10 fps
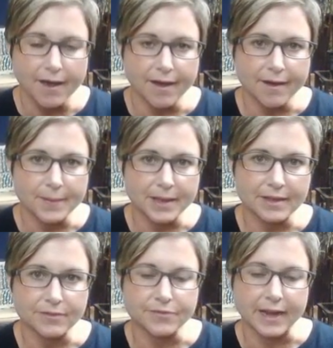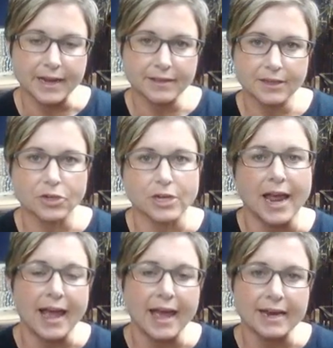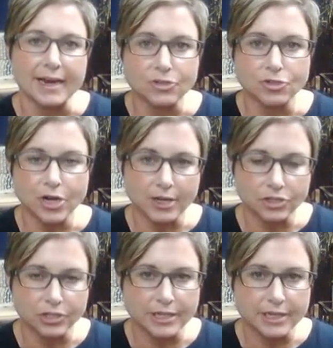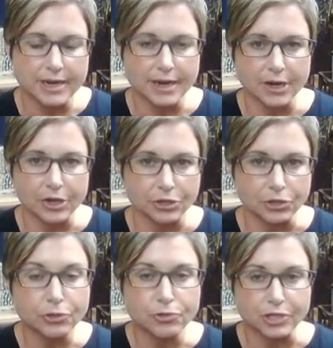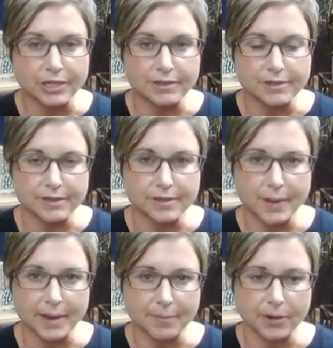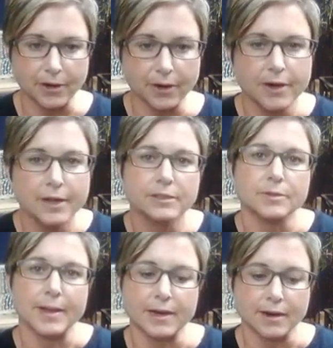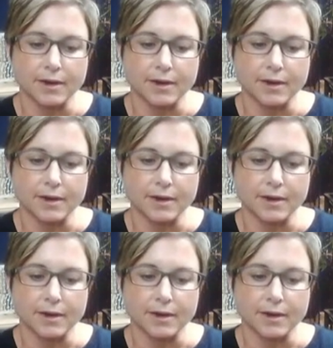And then finally, you're going to add an introduction and a conclusion to the paper to make it a